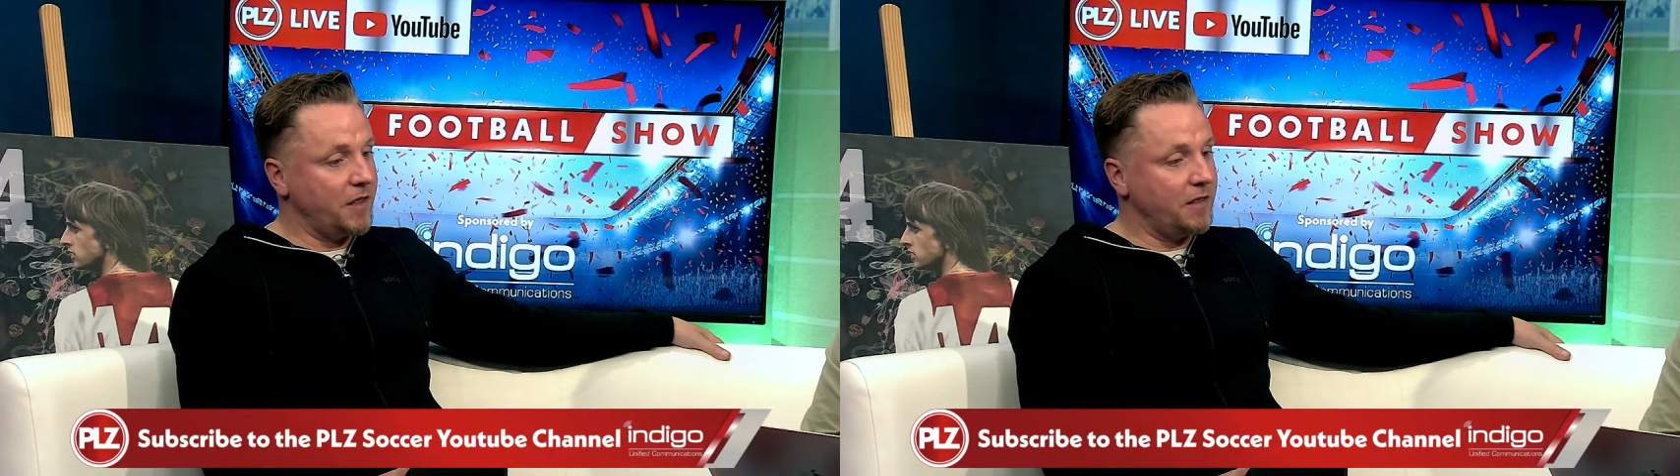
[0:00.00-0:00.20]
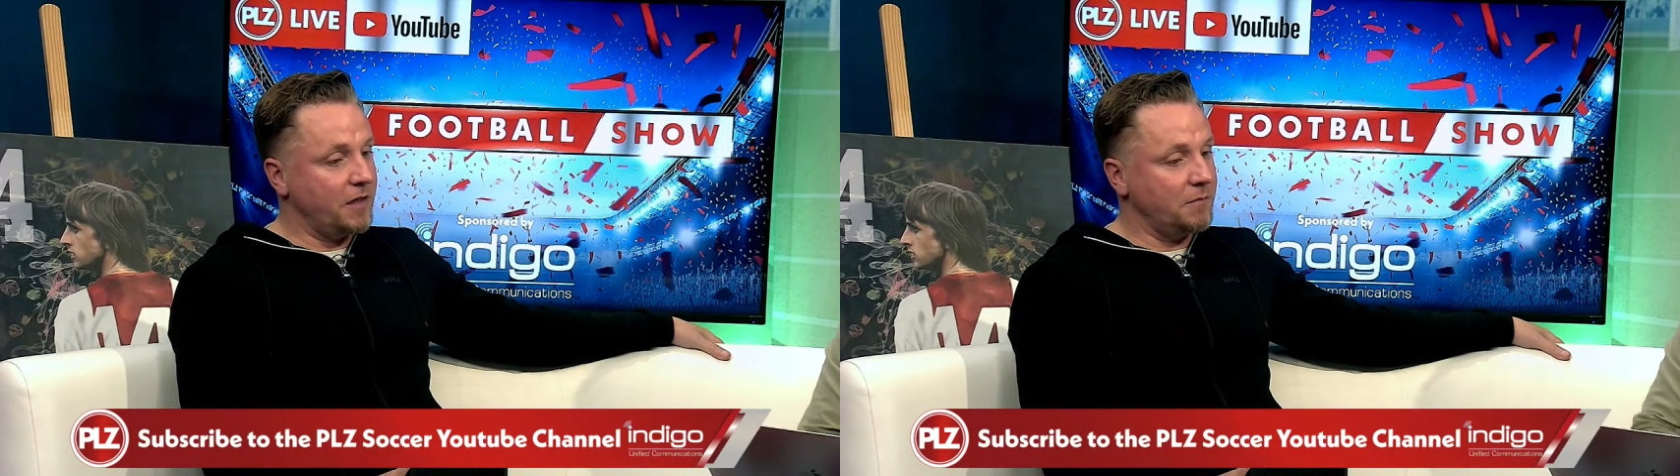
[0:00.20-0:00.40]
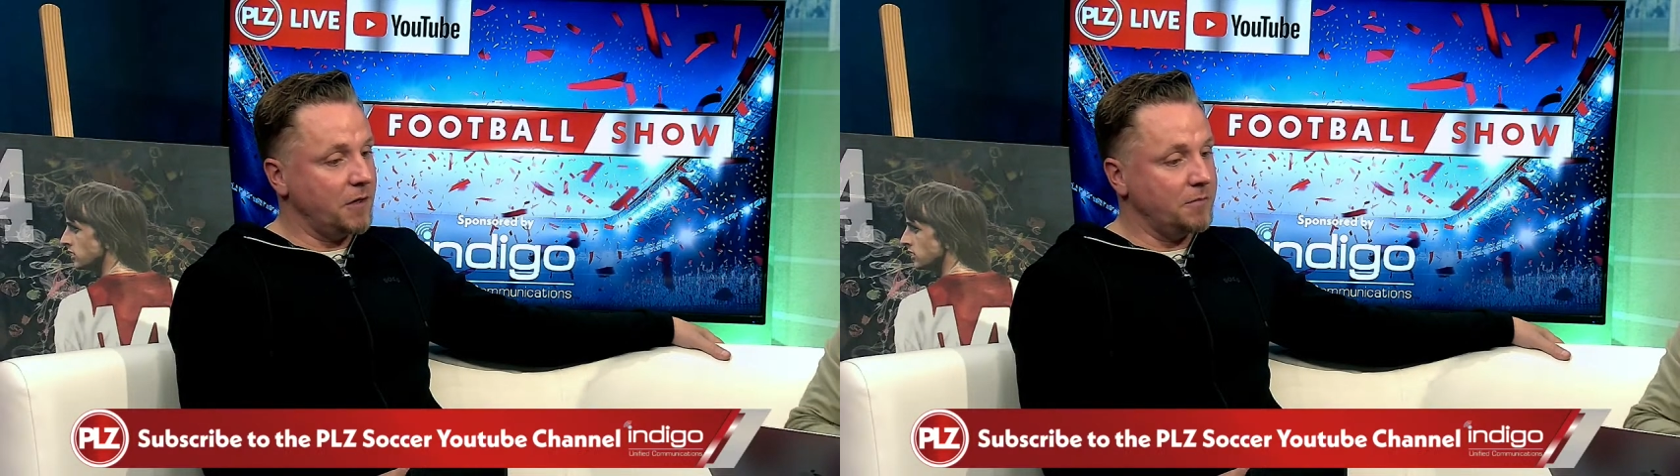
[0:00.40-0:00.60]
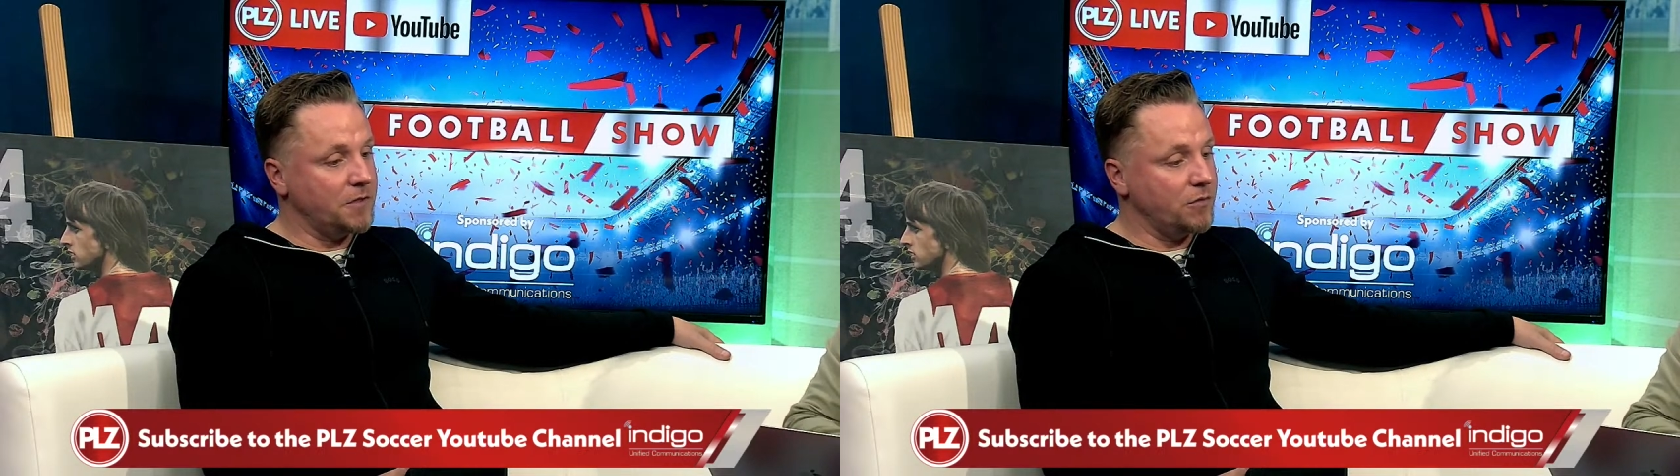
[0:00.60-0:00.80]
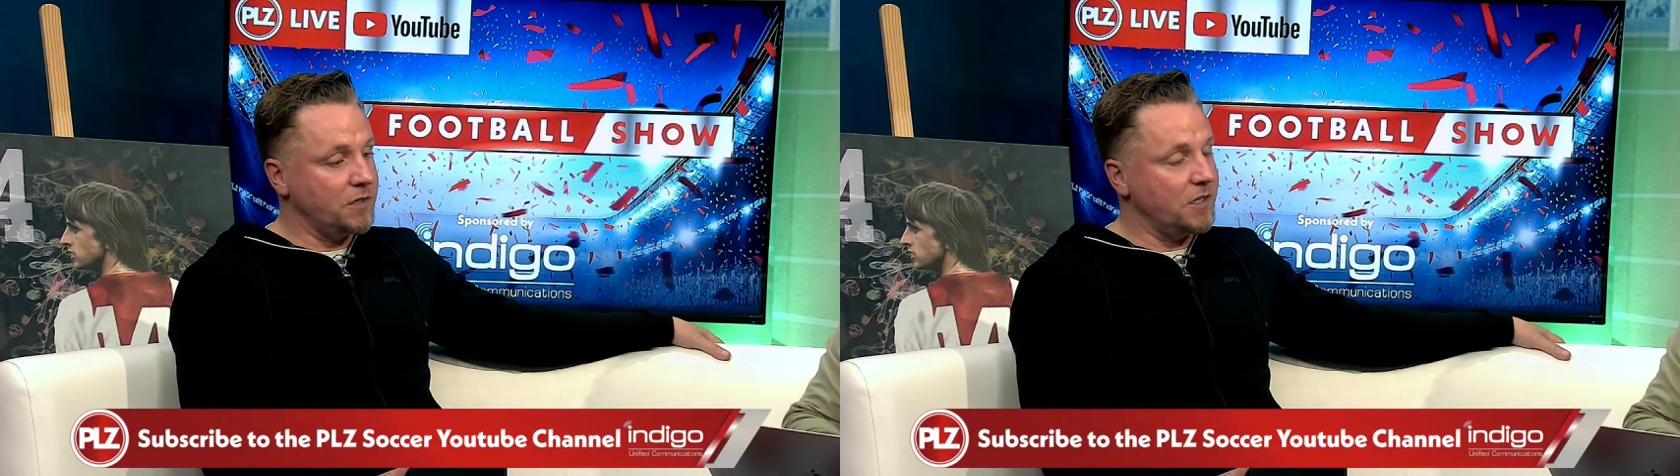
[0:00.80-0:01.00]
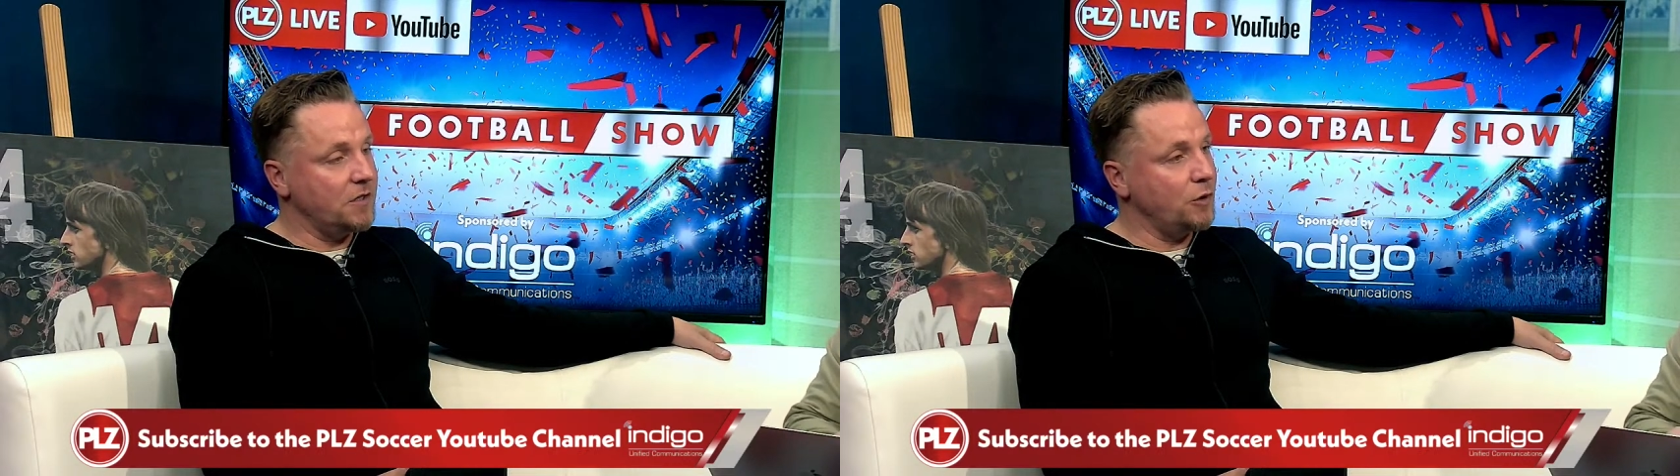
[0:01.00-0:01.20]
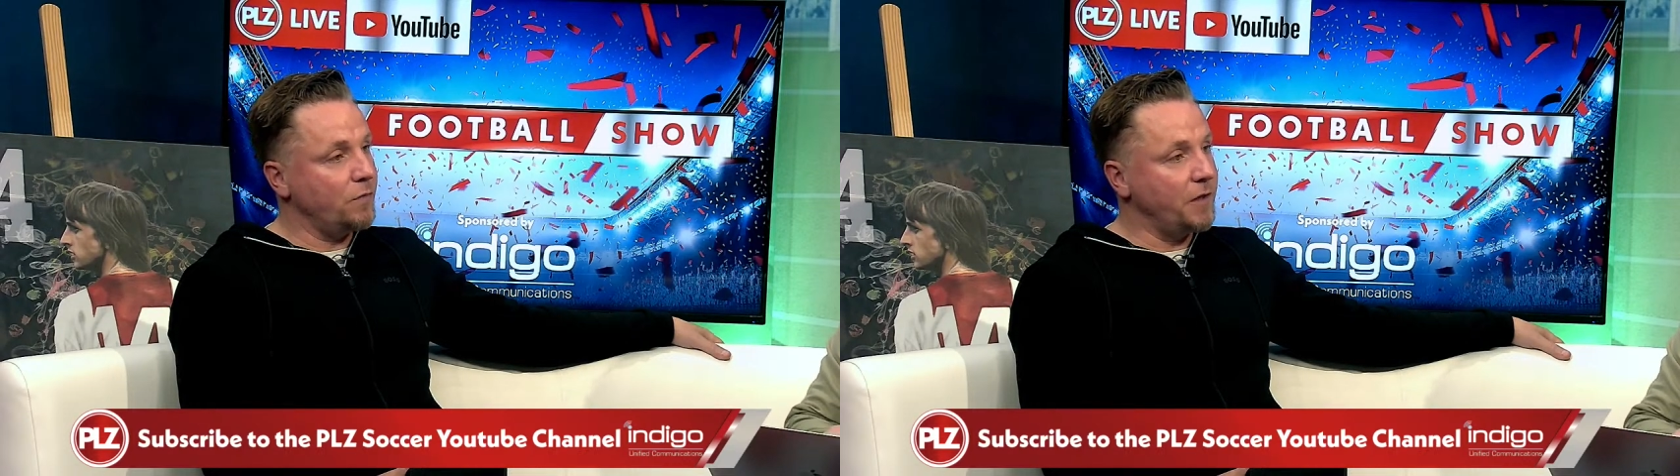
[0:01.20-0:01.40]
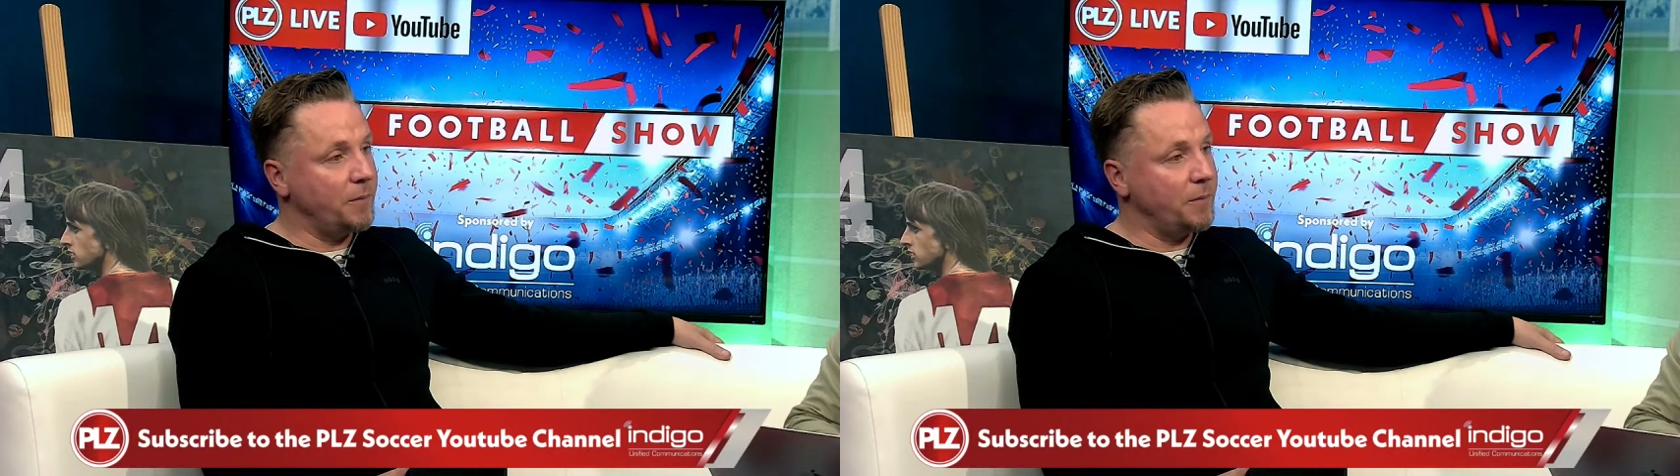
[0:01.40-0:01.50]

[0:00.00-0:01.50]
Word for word: I think that up until the sending off